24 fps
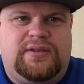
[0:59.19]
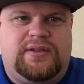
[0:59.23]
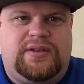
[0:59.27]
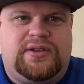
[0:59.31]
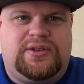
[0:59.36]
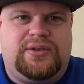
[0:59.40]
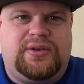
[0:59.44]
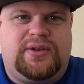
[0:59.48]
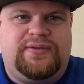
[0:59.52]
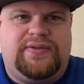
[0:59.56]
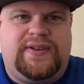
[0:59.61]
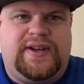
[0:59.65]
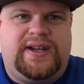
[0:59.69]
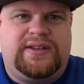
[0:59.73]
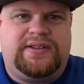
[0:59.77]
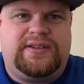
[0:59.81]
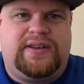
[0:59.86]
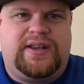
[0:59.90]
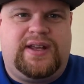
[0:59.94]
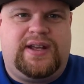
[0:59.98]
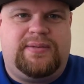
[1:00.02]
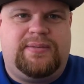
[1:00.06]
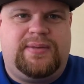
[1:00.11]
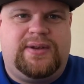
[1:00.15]
The short facts
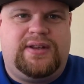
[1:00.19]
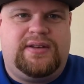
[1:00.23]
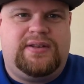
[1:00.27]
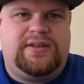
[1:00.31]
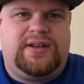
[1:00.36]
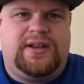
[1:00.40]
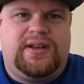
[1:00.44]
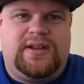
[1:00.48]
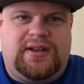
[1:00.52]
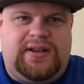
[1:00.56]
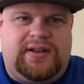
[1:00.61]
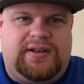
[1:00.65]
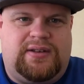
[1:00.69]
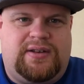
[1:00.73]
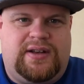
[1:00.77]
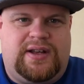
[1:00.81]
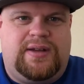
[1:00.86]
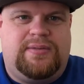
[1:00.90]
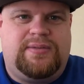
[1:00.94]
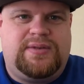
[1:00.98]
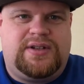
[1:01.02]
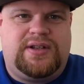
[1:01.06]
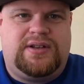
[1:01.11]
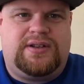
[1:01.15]
of that means your
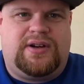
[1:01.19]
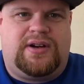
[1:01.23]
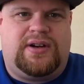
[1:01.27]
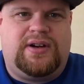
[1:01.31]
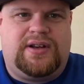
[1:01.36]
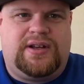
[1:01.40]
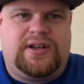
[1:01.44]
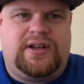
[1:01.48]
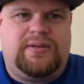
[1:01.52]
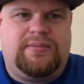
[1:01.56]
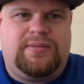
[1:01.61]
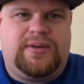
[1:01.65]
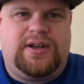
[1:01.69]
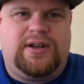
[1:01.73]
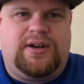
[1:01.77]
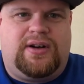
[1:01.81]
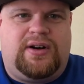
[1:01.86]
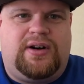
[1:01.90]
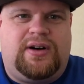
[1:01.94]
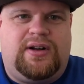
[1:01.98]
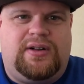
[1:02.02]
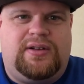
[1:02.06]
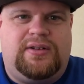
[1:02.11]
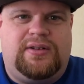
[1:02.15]
images aren't going to be
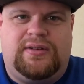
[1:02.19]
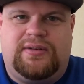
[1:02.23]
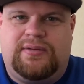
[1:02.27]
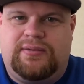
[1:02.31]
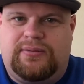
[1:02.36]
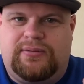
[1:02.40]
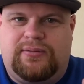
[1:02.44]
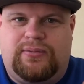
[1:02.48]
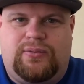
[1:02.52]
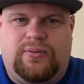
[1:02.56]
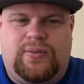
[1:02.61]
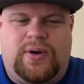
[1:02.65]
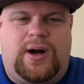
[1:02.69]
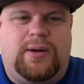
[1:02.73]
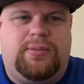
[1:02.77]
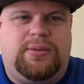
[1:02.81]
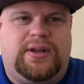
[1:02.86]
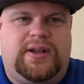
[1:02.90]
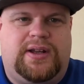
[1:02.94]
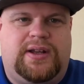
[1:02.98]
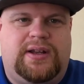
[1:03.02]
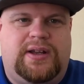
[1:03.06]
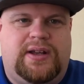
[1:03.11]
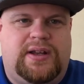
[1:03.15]
all
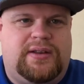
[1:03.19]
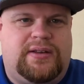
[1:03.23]
wobbly.